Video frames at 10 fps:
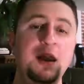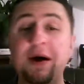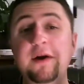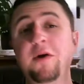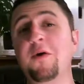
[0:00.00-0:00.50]
Now,
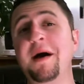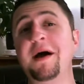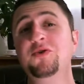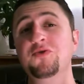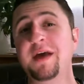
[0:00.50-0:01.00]
I don't know
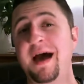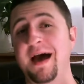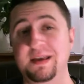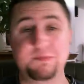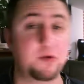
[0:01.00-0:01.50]
about you
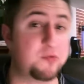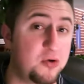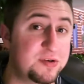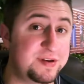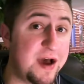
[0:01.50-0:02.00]
guys, but
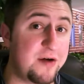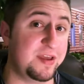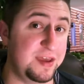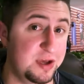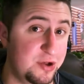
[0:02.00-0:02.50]
rolling down a
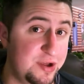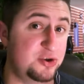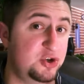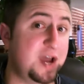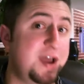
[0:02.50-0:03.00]
hill in
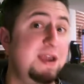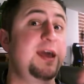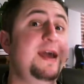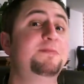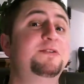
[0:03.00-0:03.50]
a giant
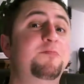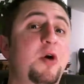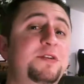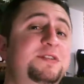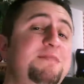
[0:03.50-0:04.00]
hamster
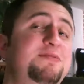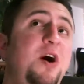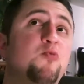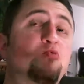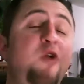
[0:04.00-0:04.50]
ball seems
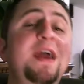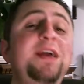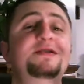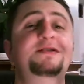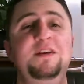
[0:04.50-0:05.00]

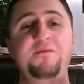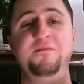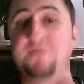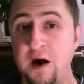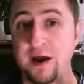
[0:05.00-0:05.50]
outrageously
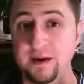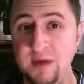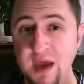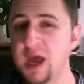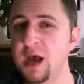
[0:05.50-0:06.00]
fun.
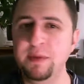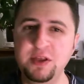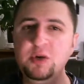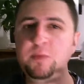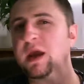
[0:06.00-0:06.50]
But
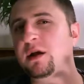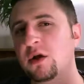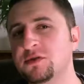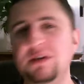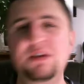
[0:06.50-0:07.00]
did you pay
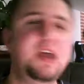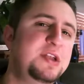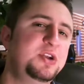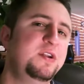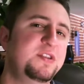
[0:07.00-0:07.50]
close
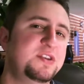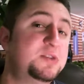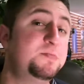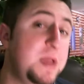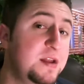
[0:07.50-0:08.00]
attention to the
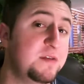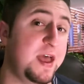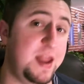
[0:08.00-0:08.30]
speed of that